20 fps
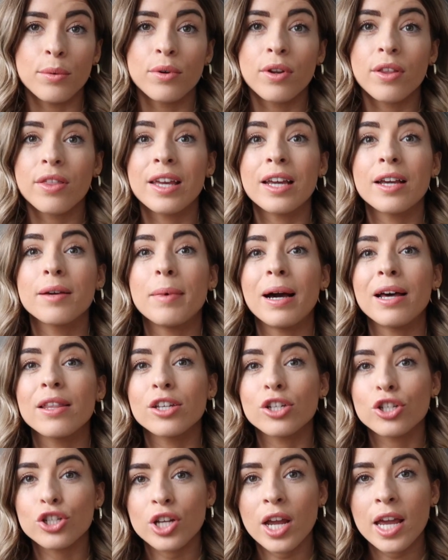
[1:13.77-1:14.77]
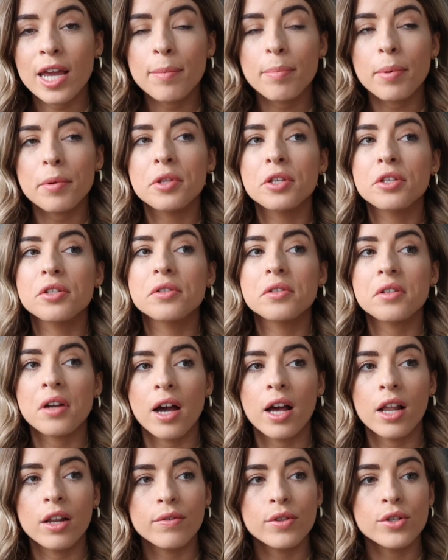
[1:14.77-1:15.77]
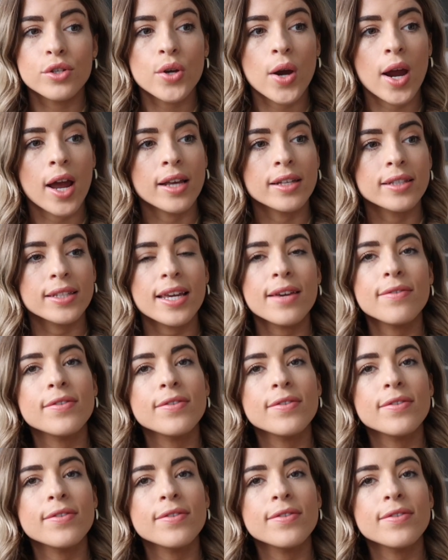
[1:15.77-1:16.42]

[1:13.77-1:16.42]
you want to think about the shape, the style of the dress.